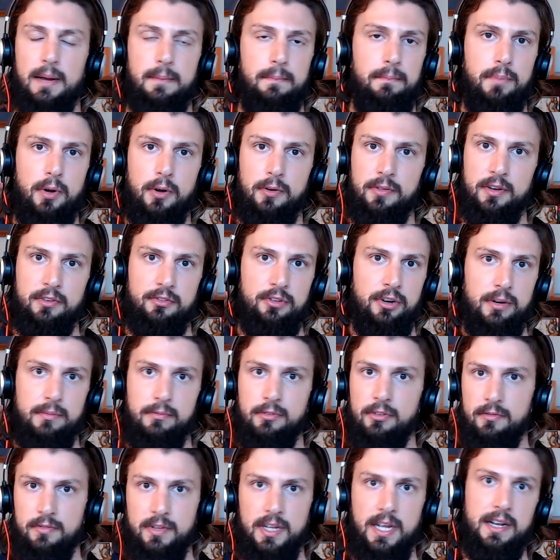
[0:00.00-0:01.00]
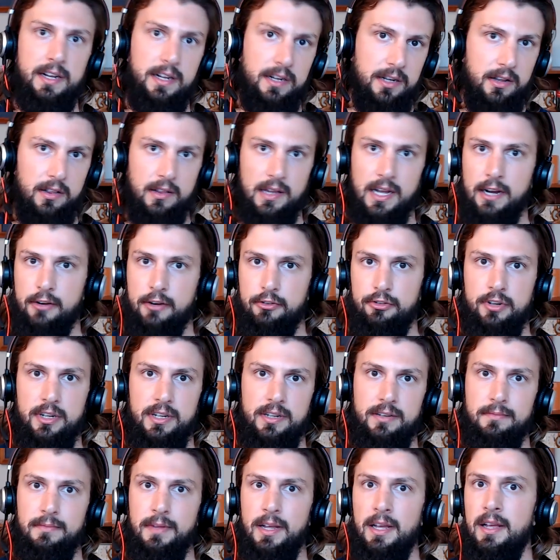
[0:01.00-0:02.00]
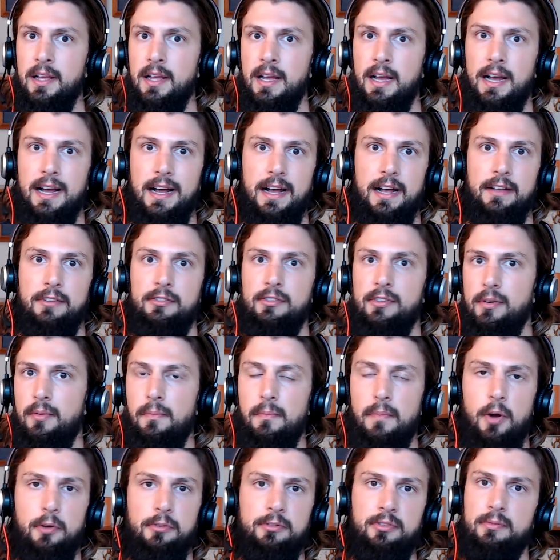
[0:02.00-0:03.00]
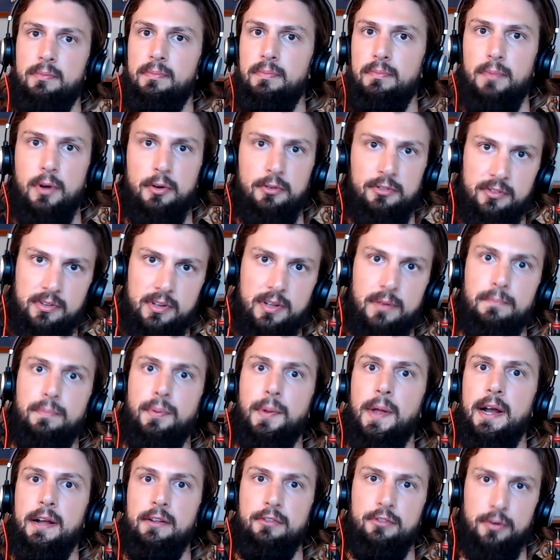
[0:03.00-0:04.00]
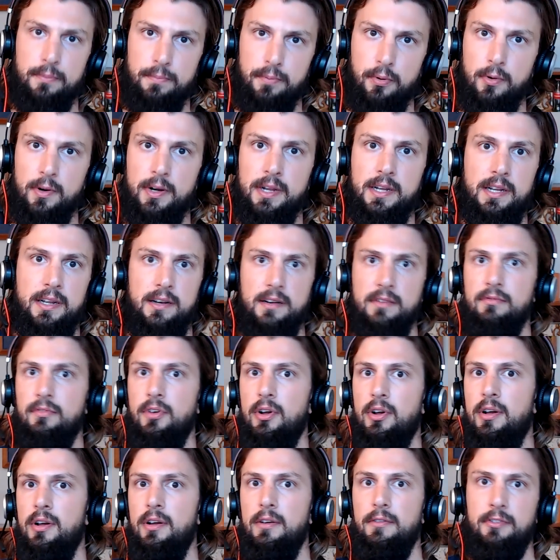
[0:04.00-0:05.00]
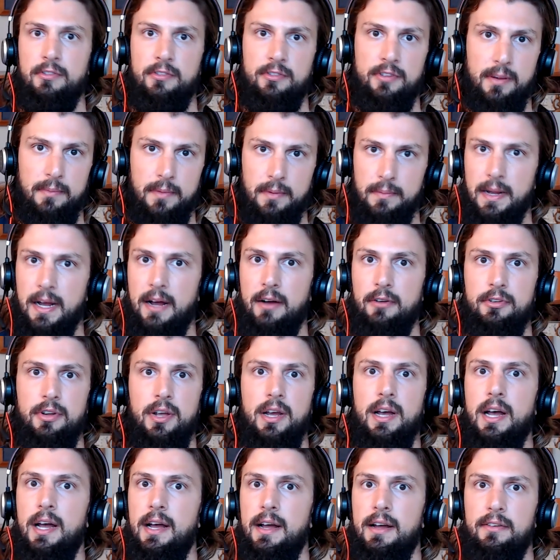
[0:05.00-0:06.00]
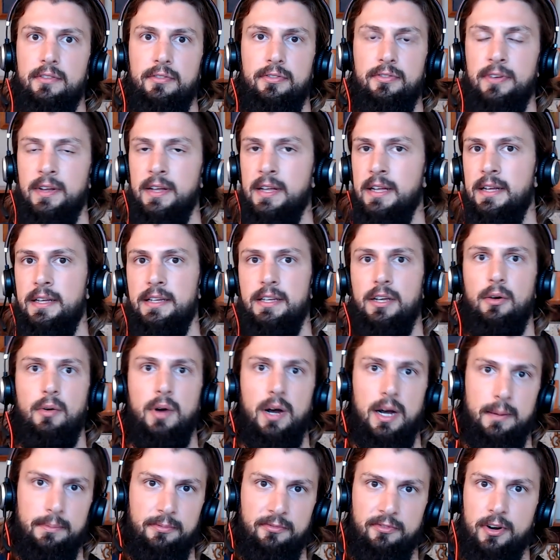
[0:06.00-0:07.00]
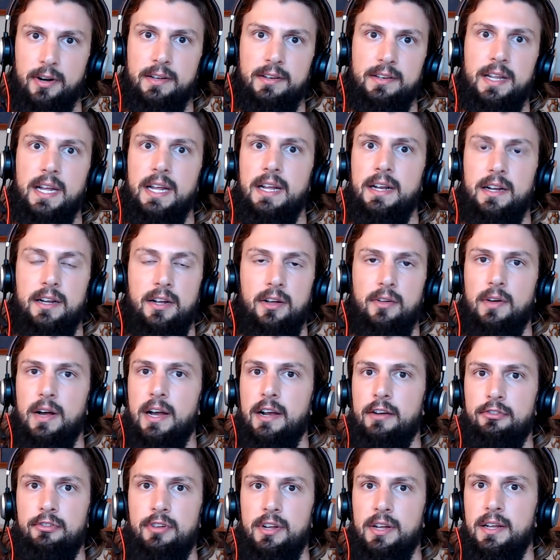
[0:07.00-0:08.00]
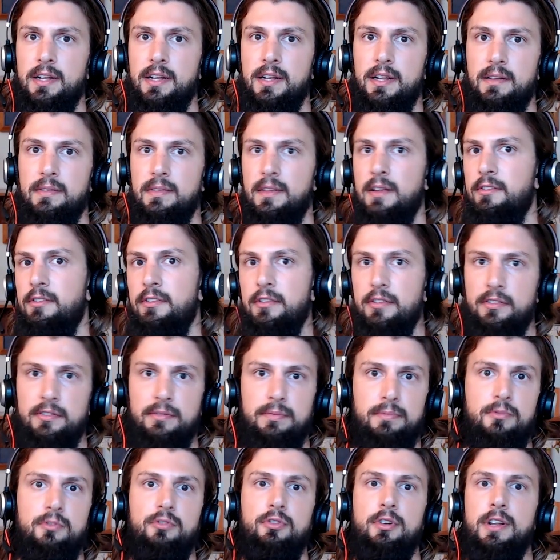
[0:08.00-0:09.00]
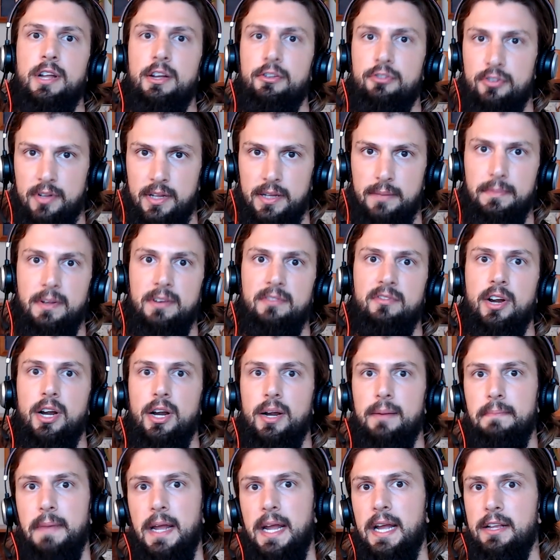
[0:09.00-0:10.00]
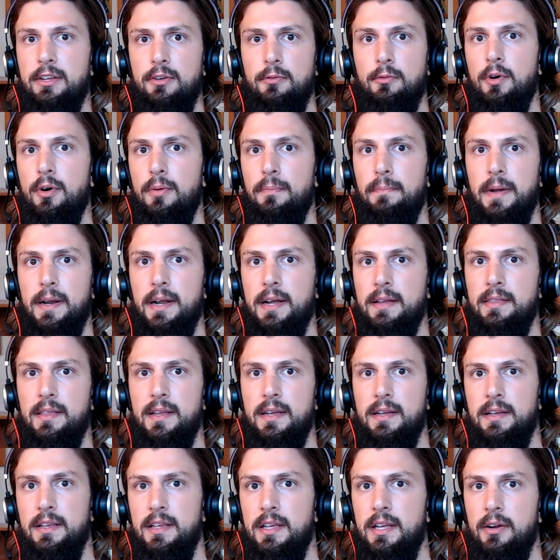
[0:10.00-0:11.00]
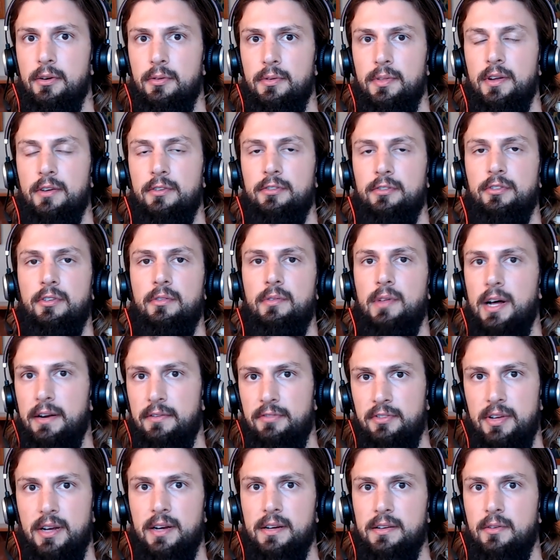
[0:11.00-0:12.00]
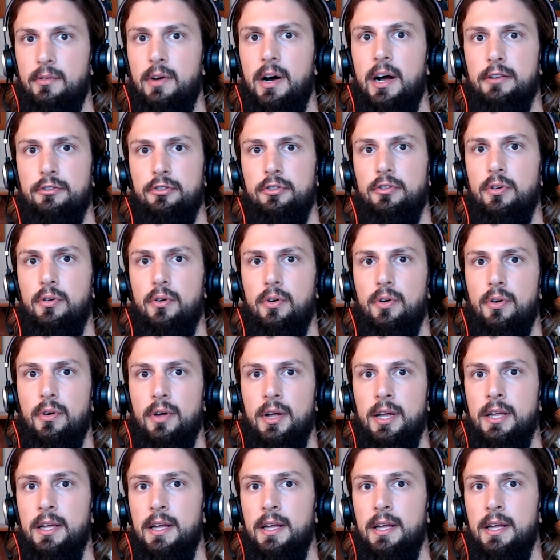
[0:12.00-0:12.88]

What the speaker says: both in terms of data collection. So most compliance reporting, it involves some amount of upfront data collection, and this has traditionally been very manual. But I think there's a lot of technological